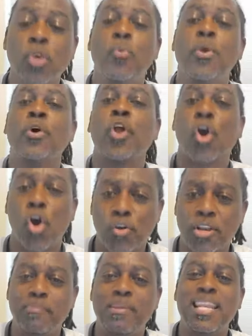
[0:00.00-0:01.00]
We're going to hurt
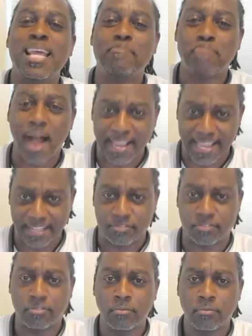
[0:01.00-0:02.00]
them in their pockets.